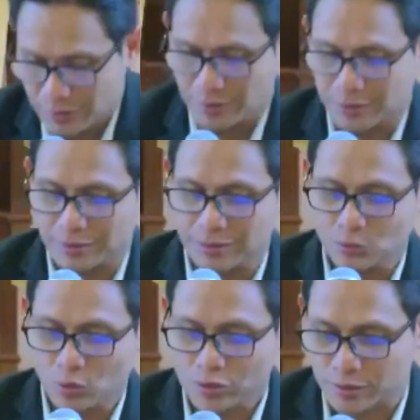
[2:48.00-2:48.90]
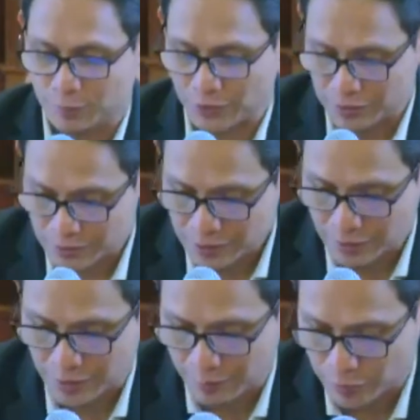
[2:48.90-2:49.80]
And he was a practicing
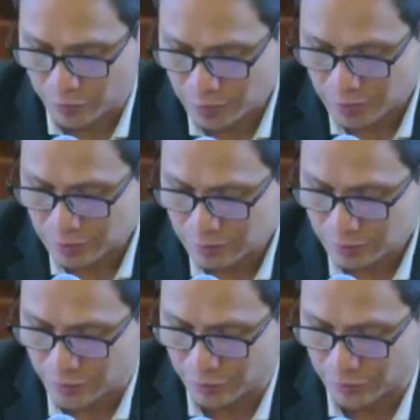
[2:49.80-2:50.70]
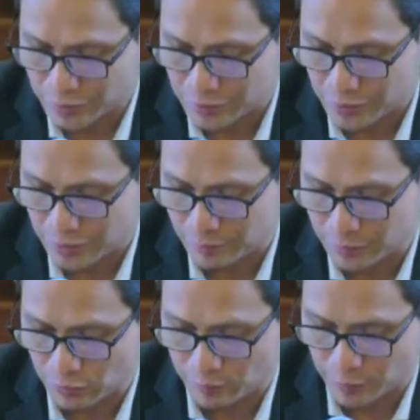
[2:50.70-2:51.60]
librarian at the National Library
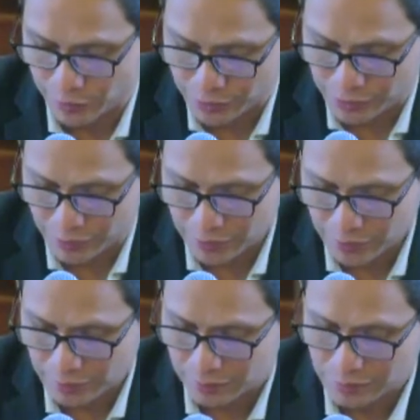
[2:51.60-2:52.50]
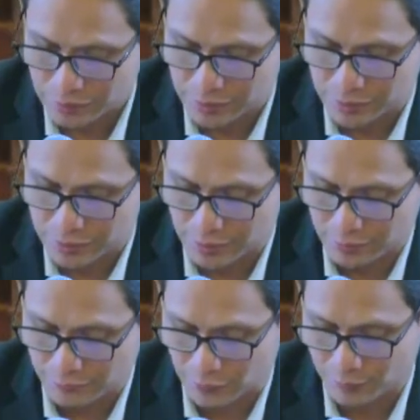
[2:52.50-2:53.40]
of Malaysia uh,
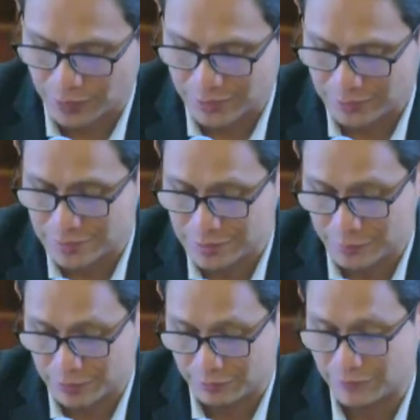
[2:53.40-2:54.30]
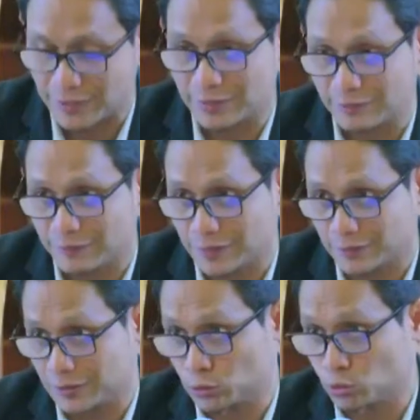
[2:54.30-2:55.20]
from 1975
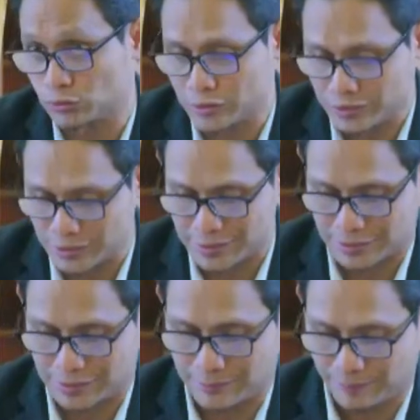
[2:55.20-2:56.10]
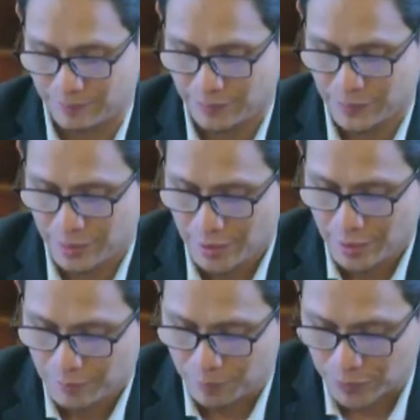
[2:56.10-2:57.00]
until 2006.
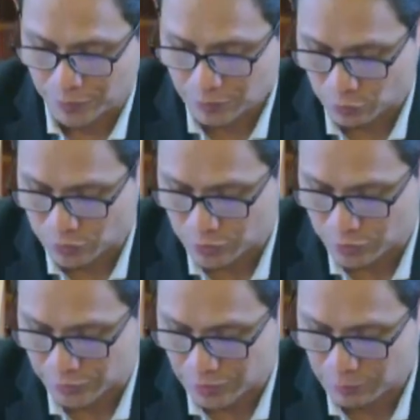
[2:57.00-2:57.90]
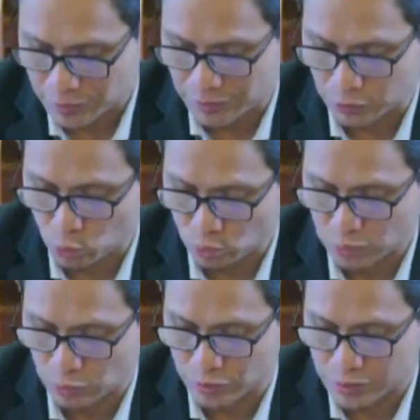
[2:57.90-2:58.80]
Prior to his retirement in
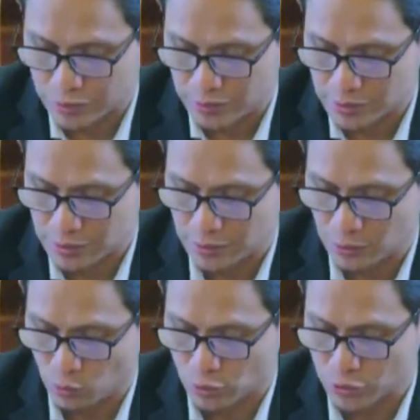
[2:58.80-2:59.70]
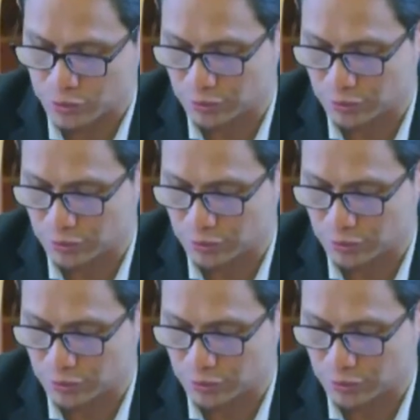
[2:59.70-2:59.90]
2006, he was the